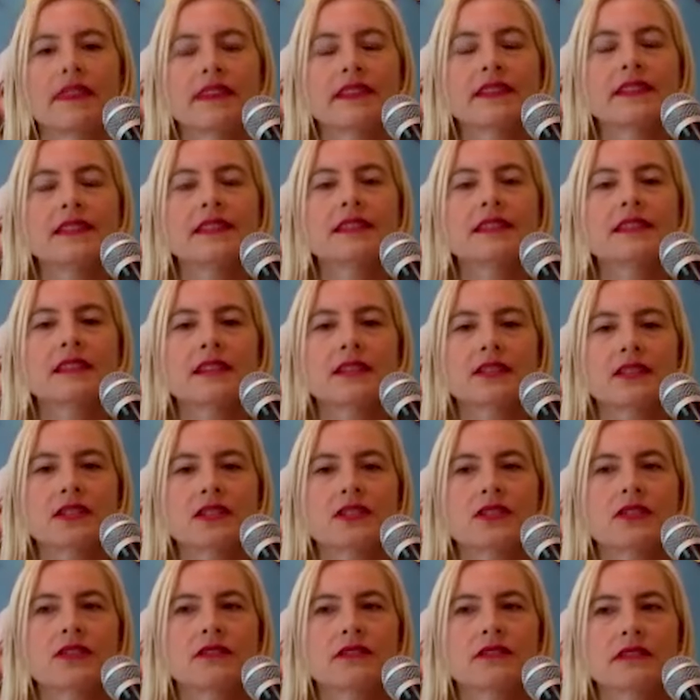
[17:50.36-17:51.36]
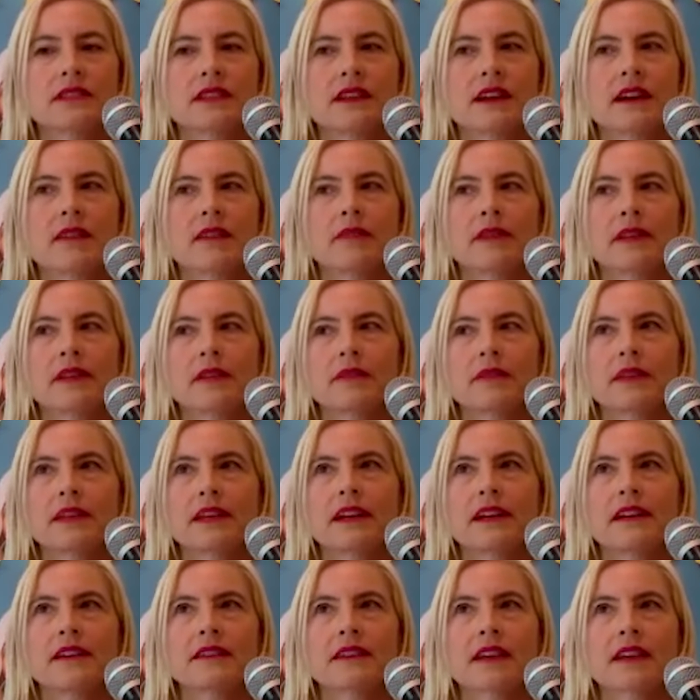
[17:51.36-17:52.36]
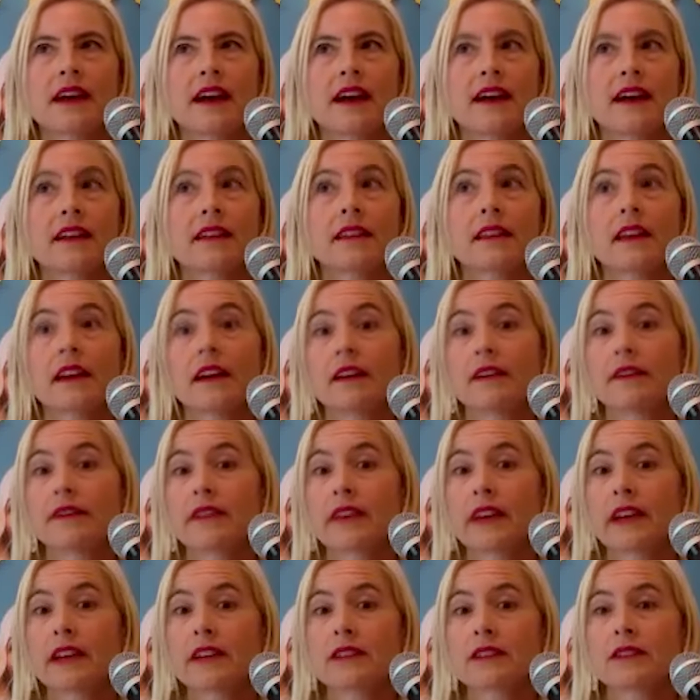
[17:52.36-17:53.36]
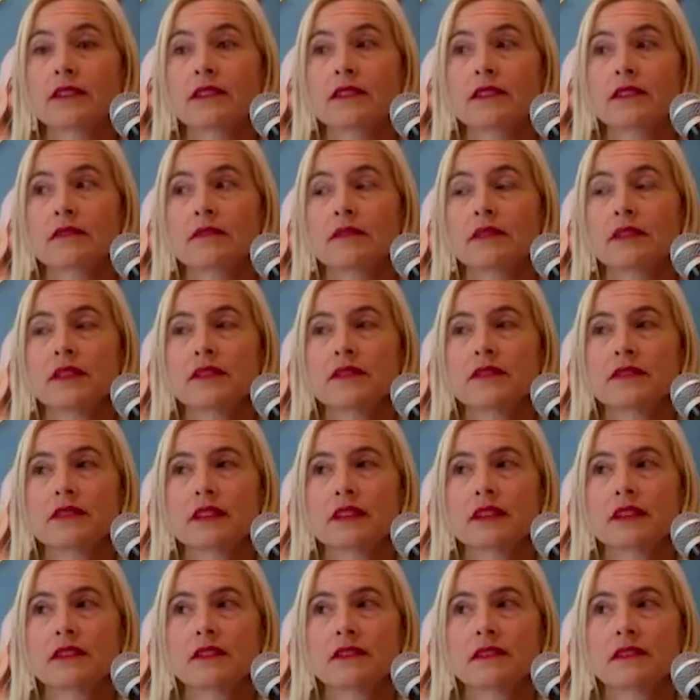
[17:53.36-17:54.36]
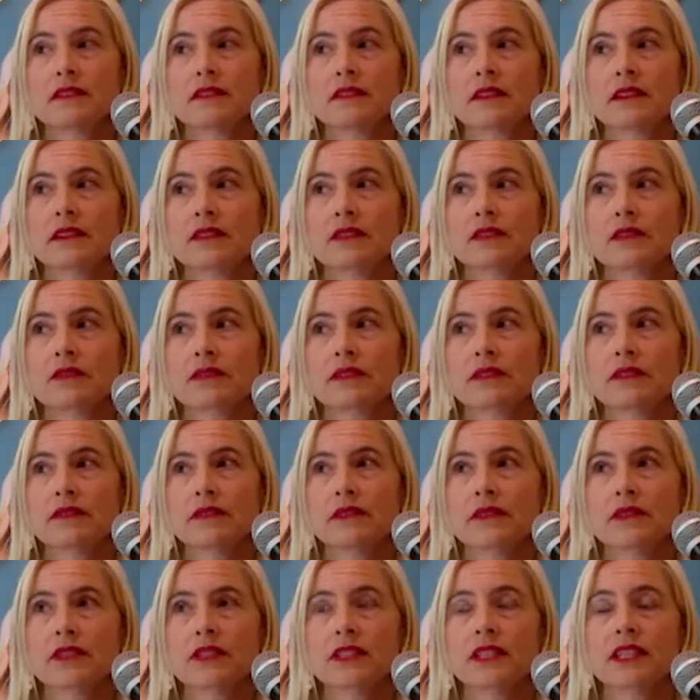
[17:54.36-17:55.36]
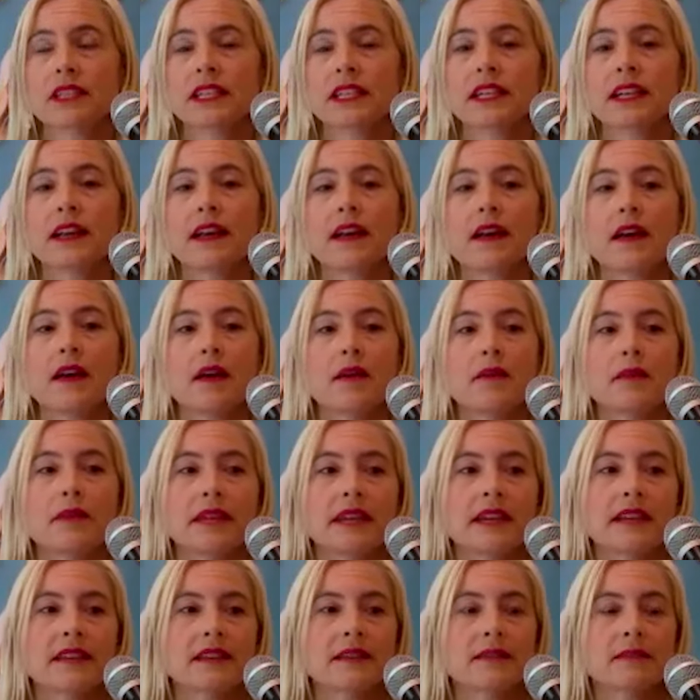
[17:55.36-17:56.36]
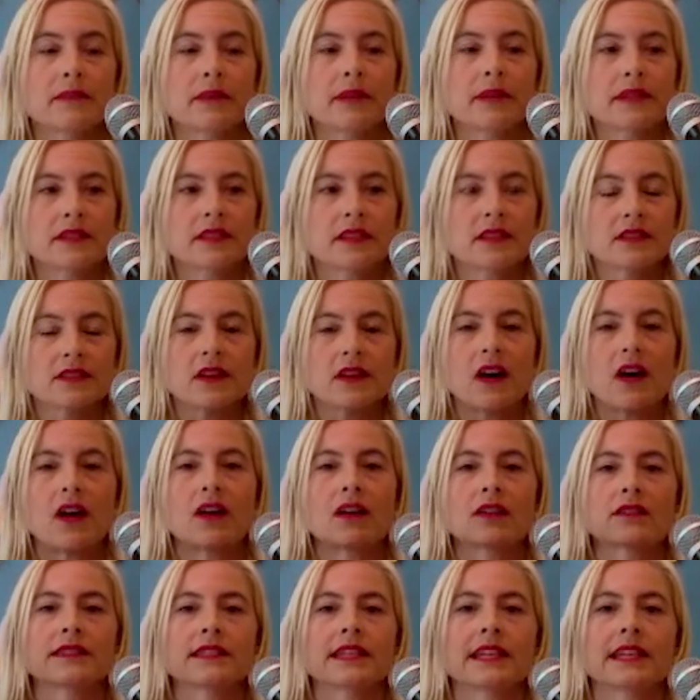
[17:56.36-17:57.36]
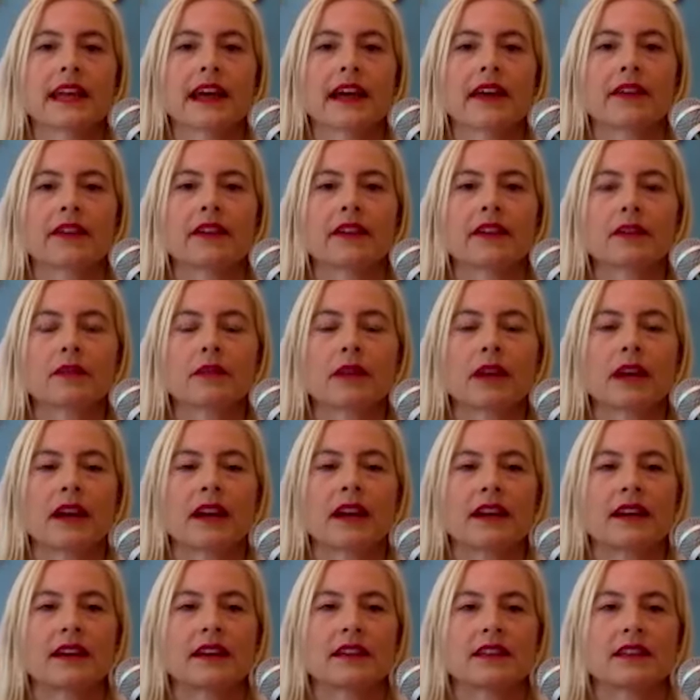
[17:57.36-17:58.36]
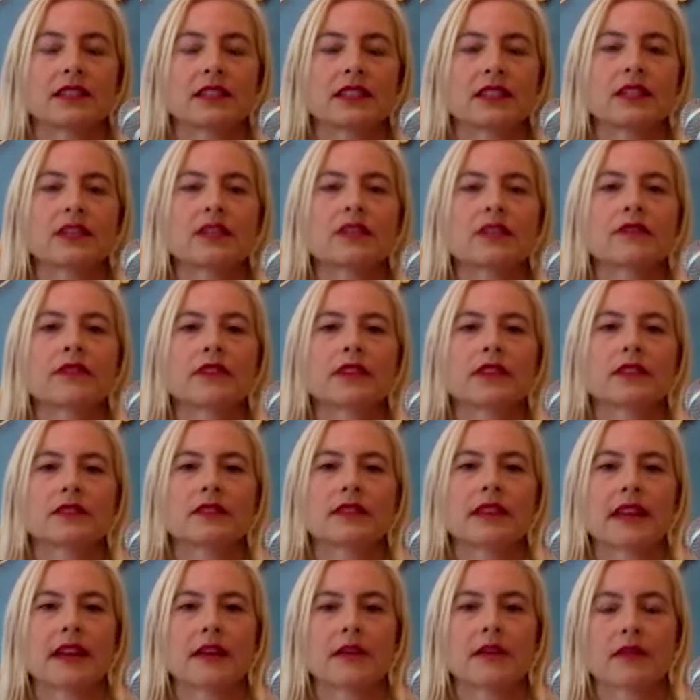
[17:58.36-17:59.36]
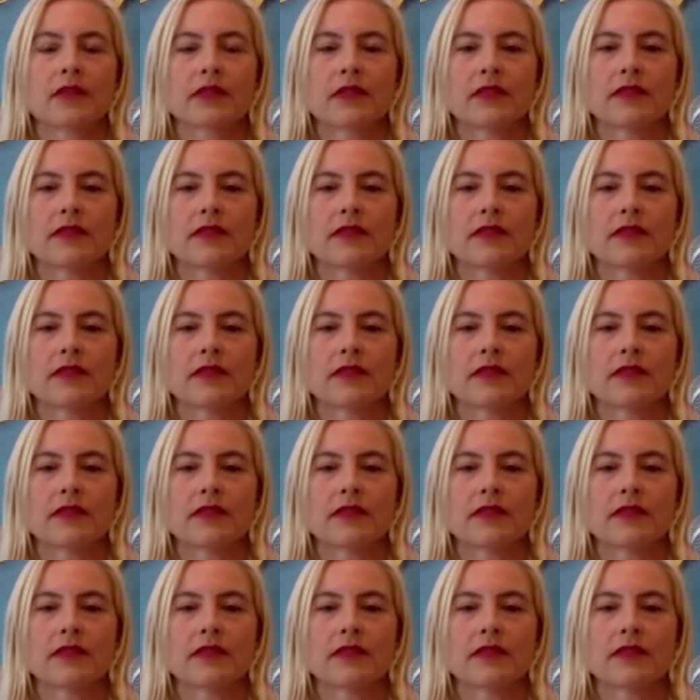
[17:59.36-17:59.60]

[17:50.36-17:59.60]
this I is think, such a juicy yeah. topic because I love that term you know gender and sexual diversity because it puts us all together together where it still feels like with the